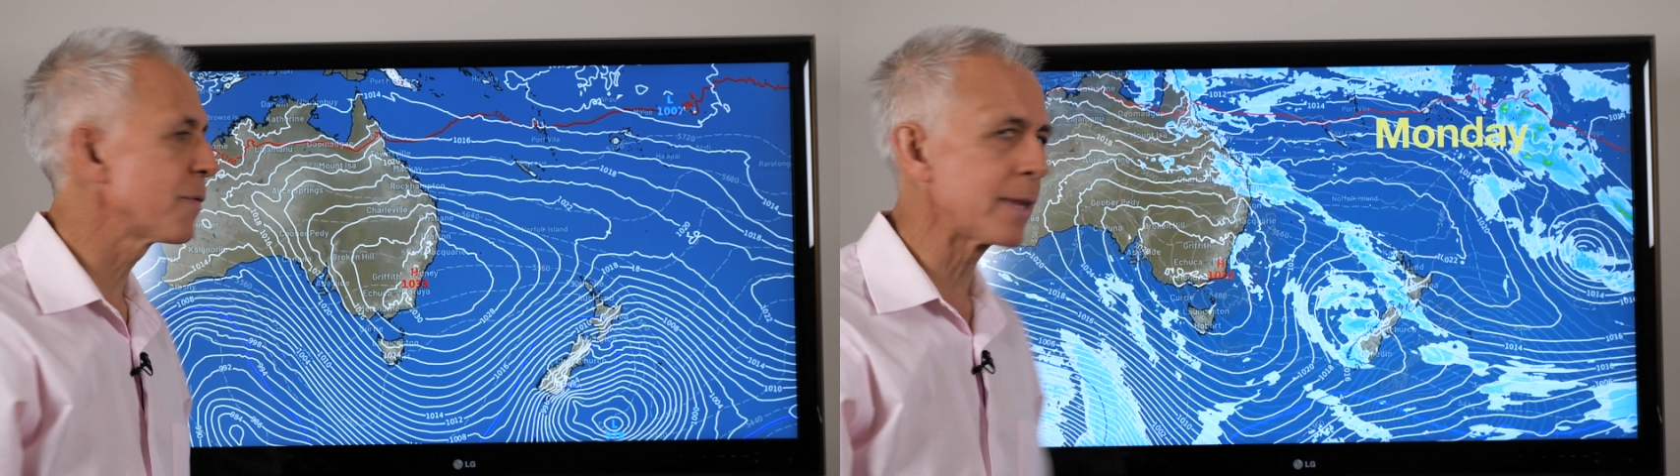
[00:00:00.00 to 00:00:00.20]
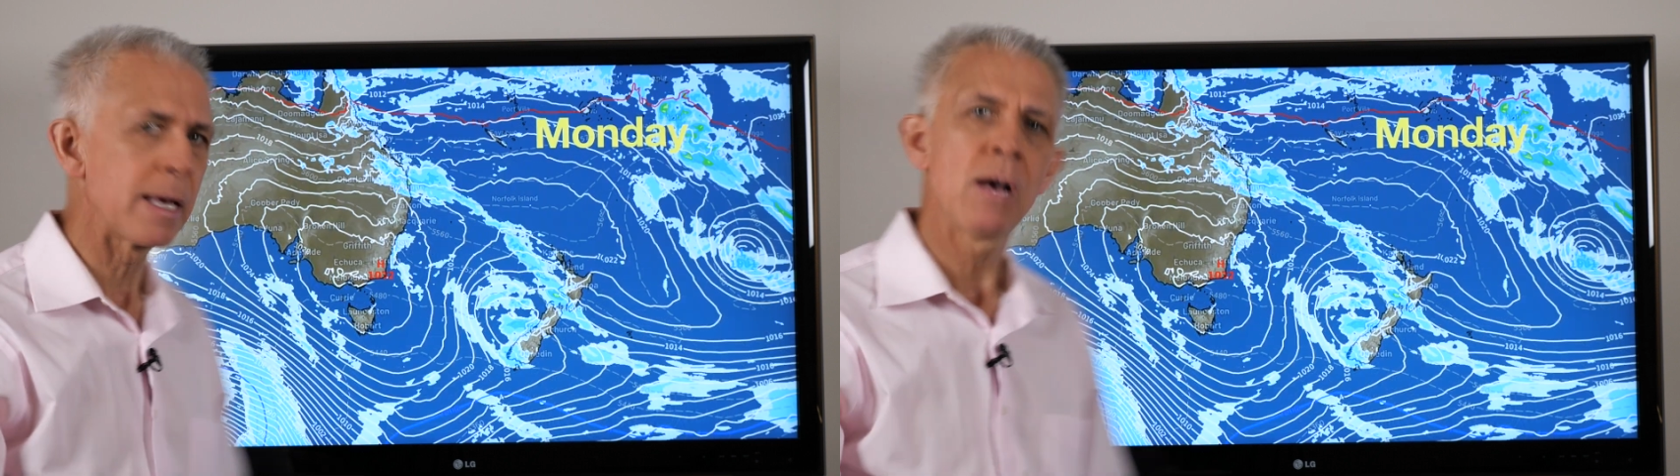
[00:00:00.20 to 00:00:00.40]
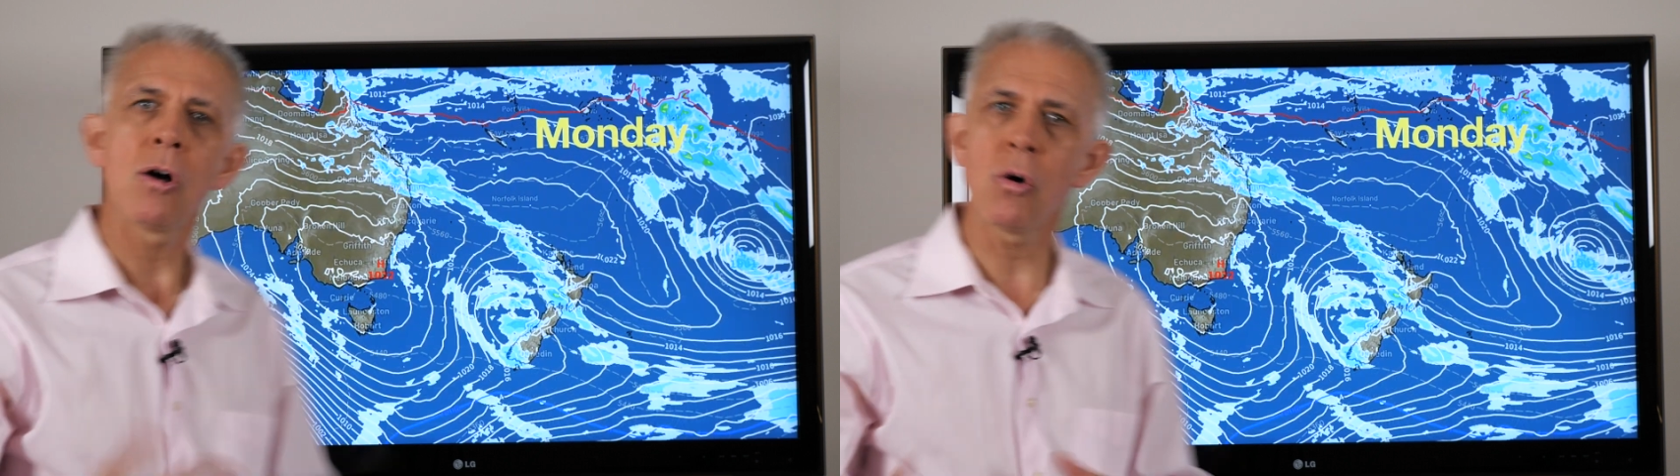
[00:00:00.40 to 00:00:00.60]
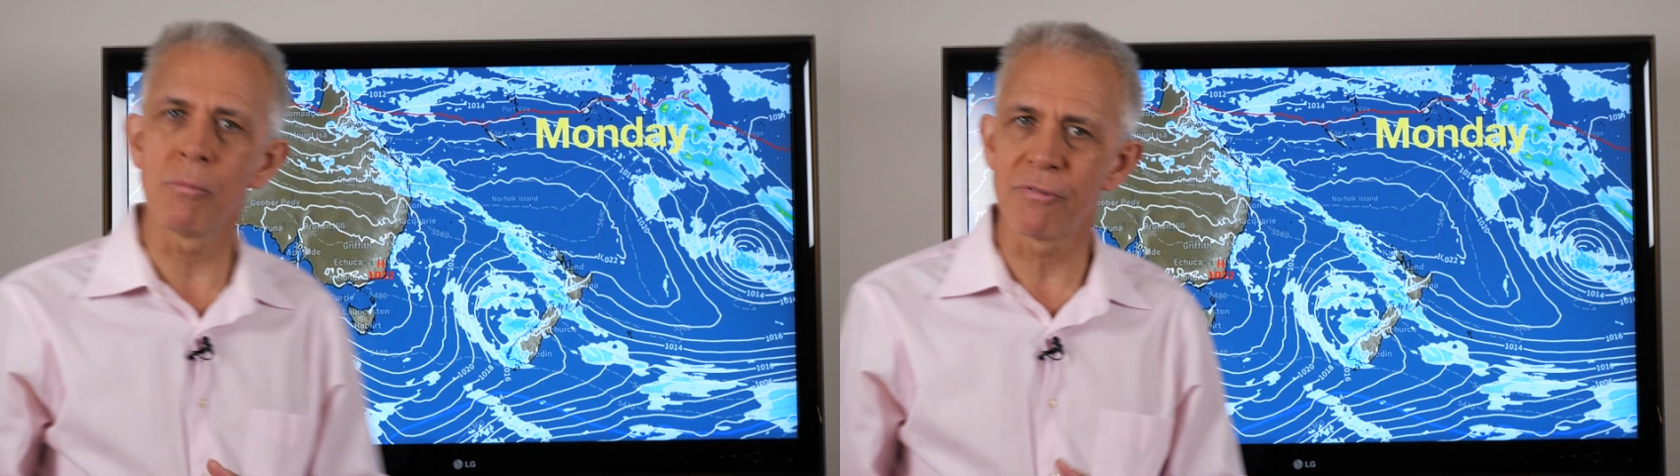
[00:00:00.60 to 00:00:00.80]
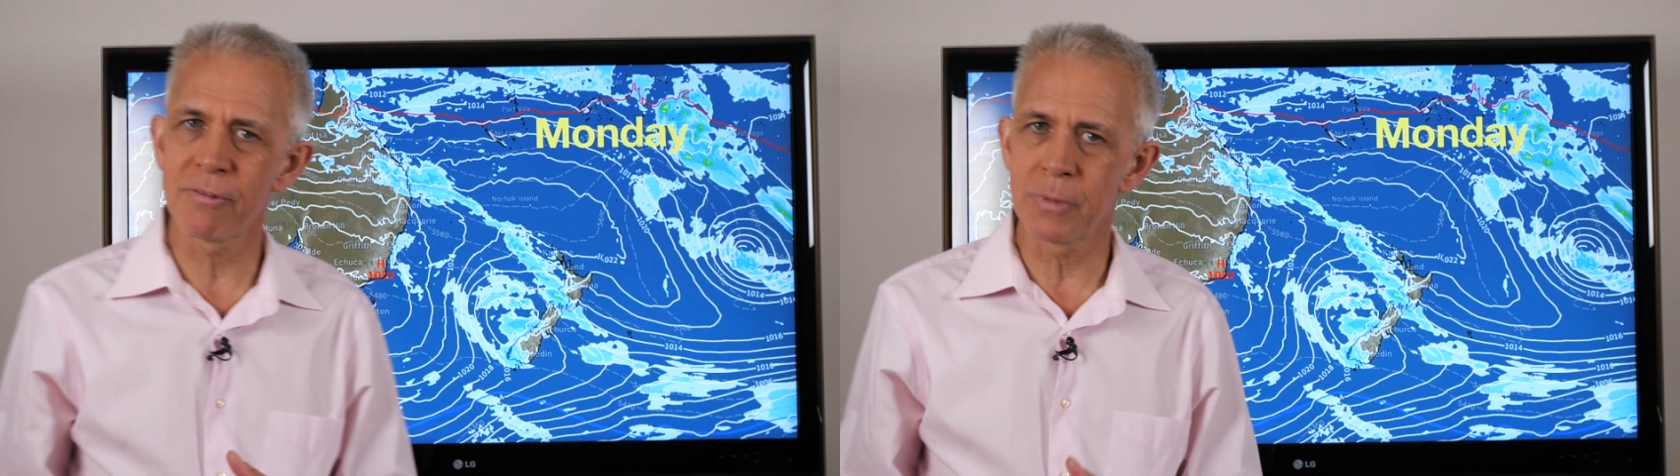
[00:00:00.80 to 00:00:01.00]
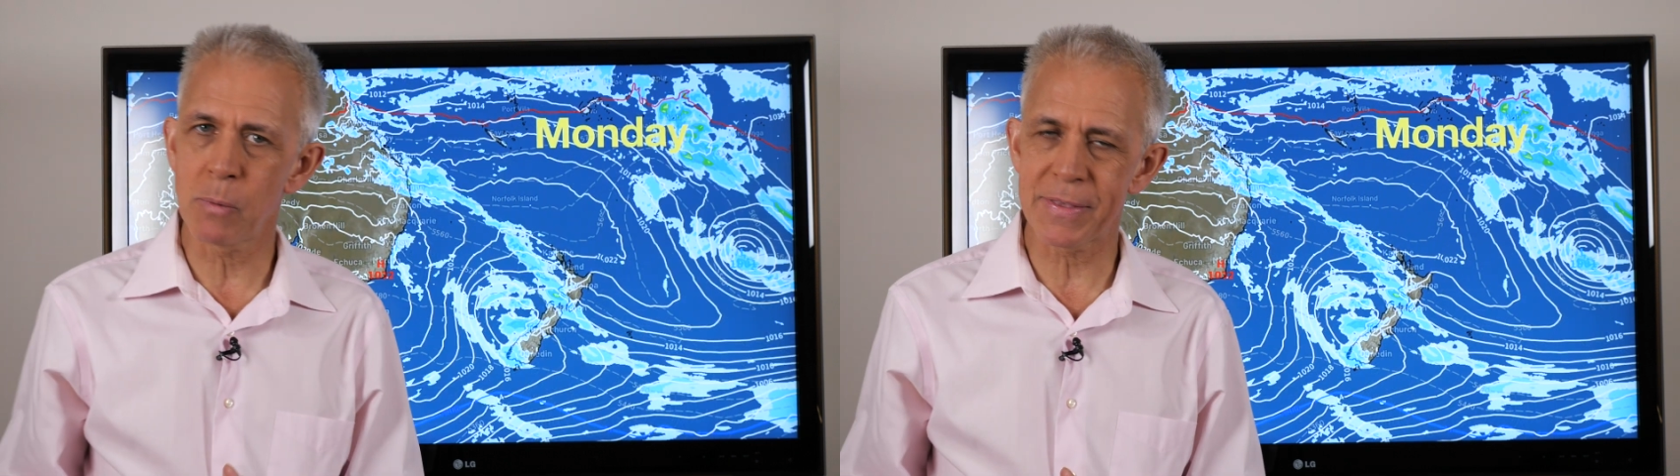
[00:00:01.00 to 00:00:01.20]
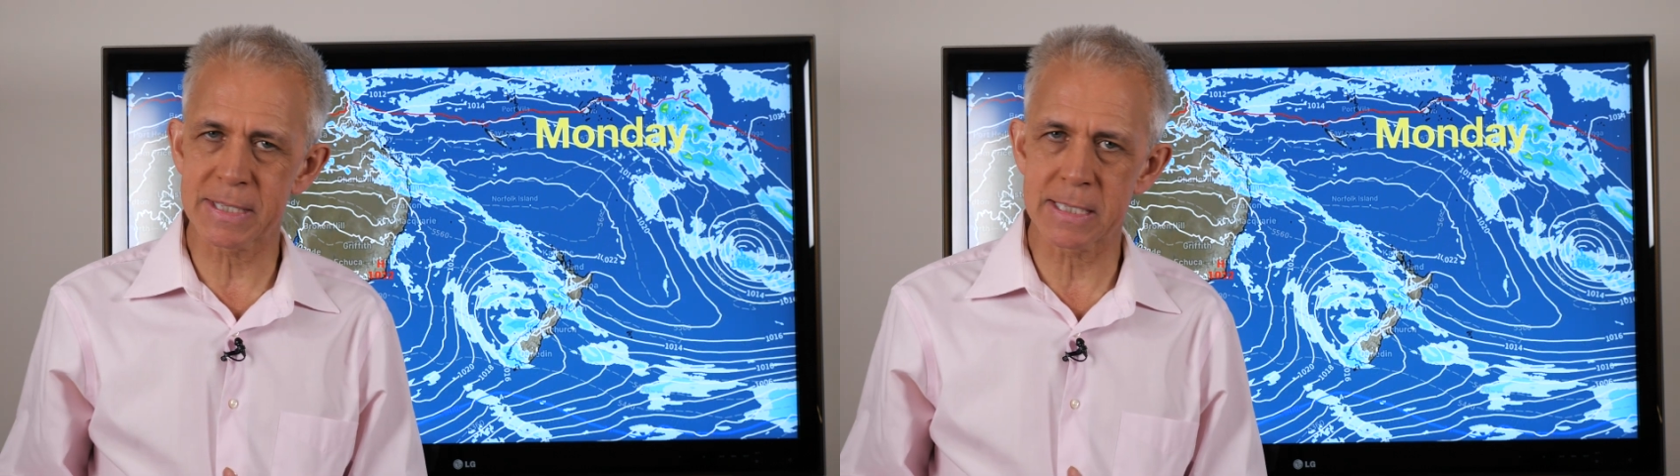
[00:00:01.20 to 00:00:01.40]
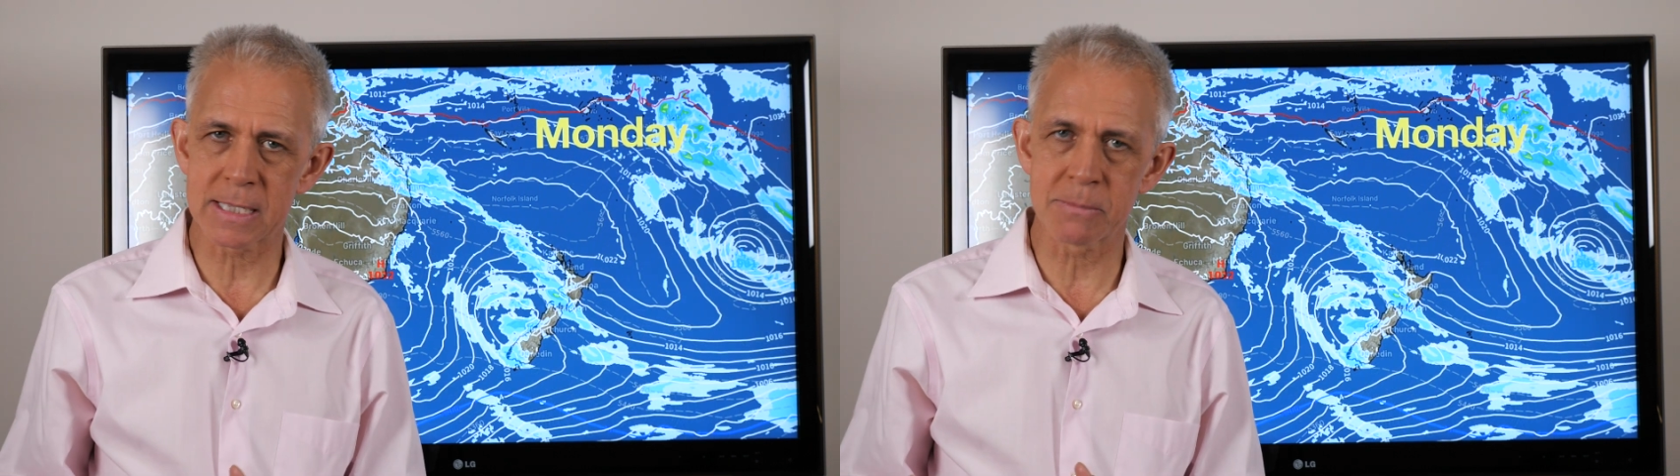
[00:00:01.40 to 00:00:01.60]
of the oomph from the weather
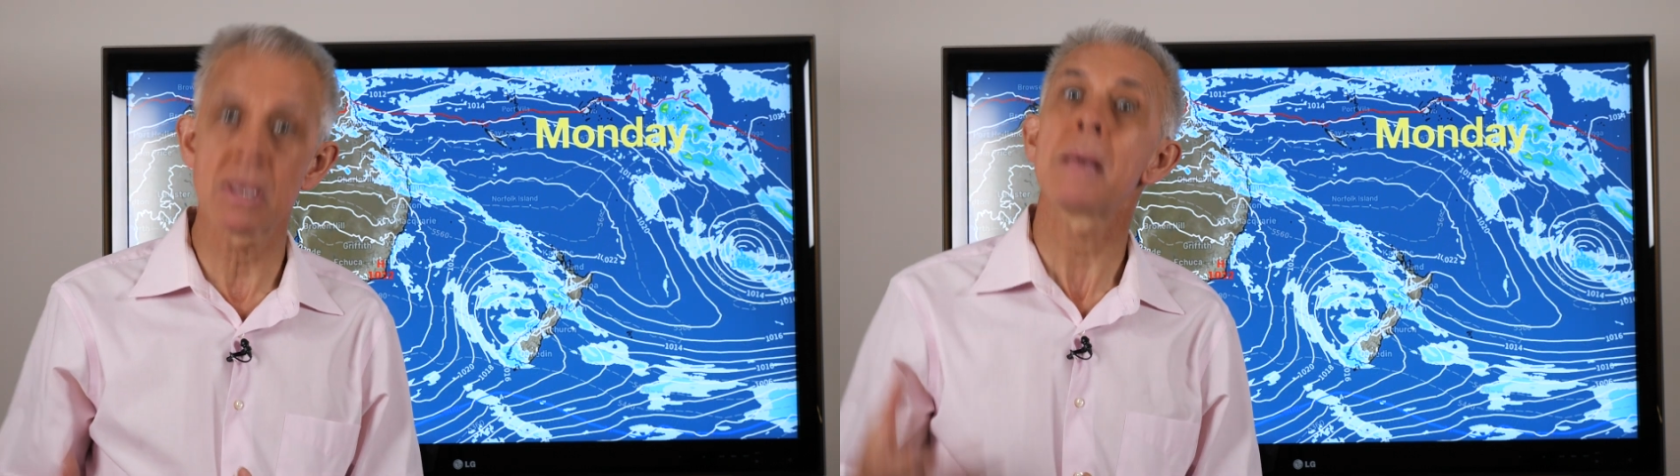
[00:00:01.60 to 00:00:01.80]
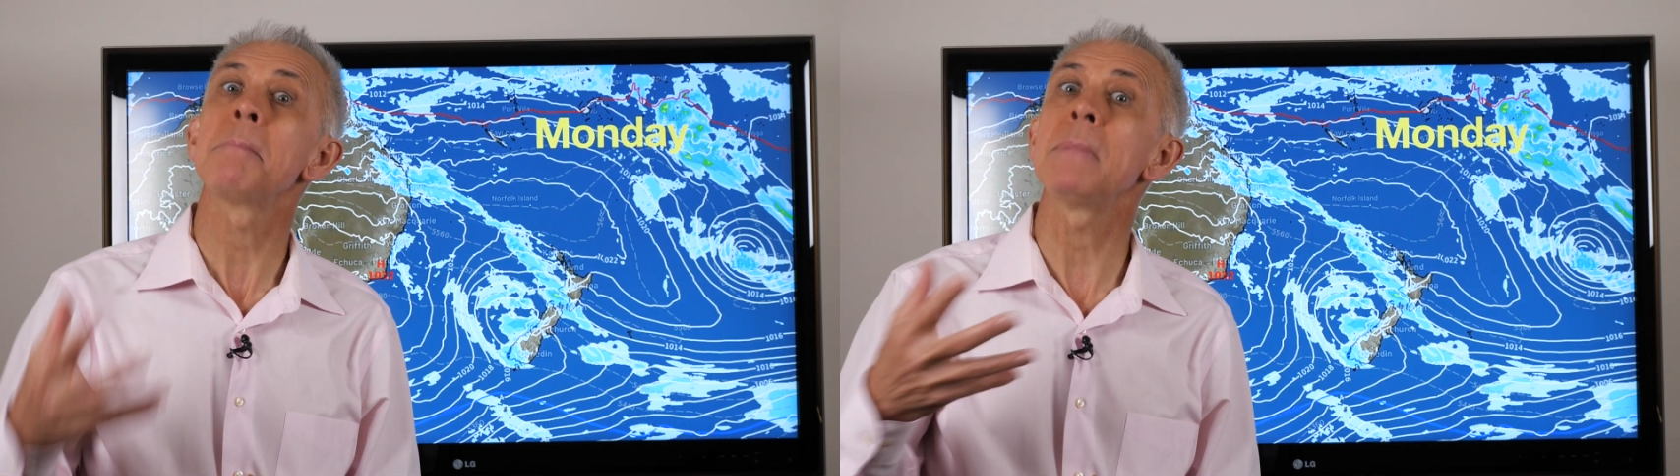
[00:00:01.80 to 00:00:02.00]
systems,